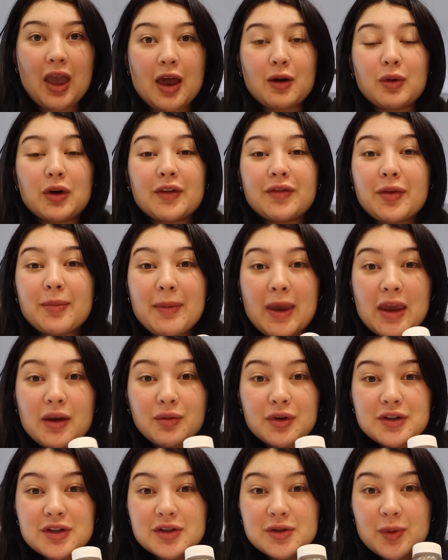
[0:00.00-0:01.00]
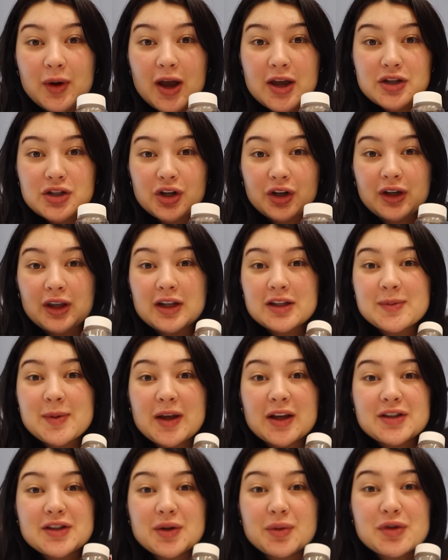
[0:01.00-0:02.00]
And one of the main reasons why I took it is
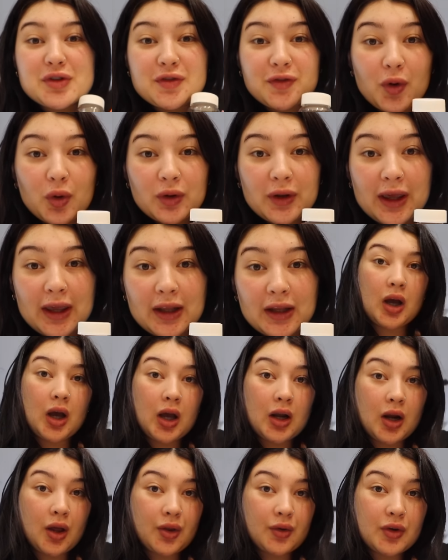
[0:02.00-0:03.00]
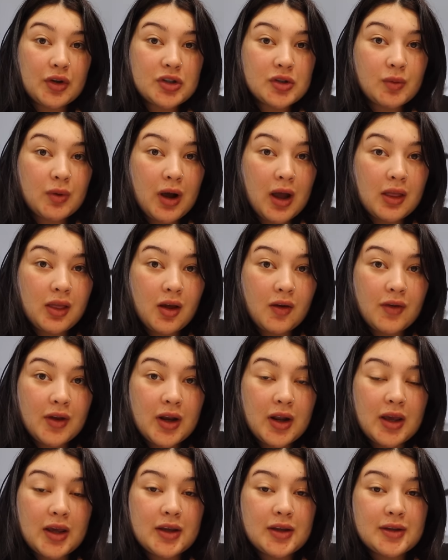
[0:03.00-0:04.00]
because there was folate. Another reason why I love
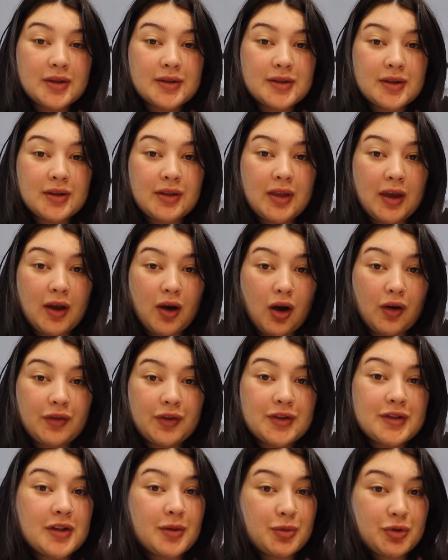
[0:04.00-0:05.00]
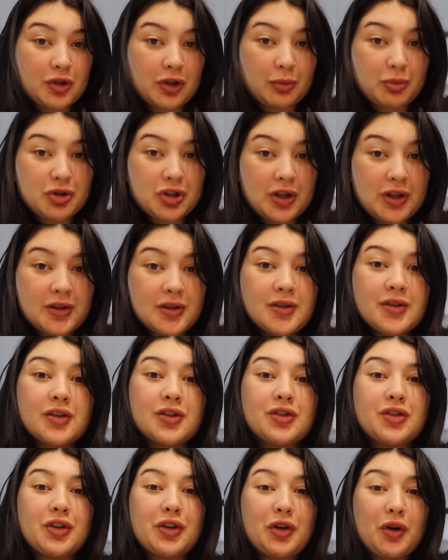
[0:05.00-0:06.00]
it is they offer
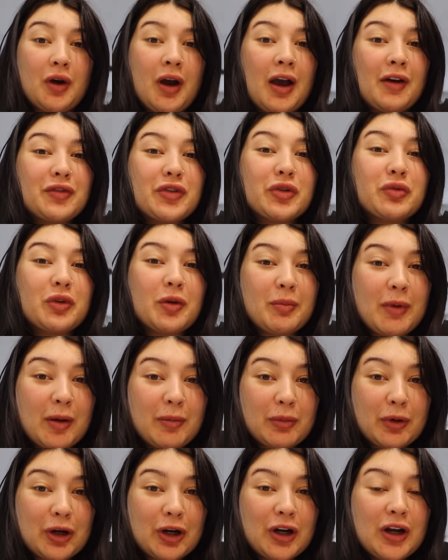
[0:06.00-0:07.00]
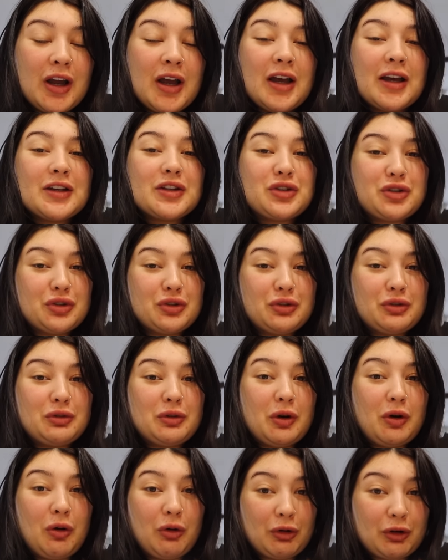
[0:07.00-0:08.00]
subscriptions, so you don't have to remember
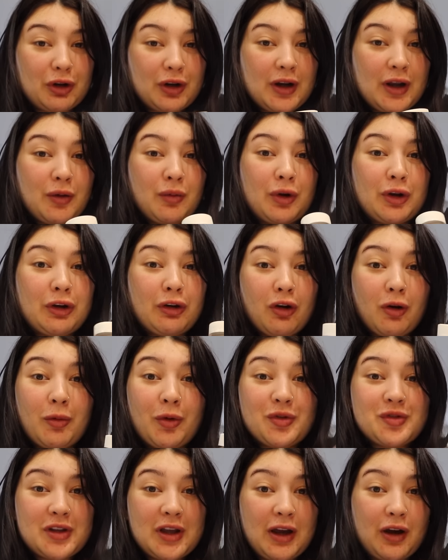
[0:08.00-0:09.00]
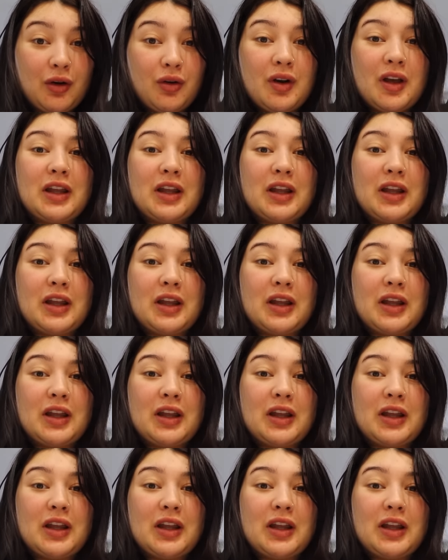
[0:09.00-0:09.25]
to order it when you're almost out.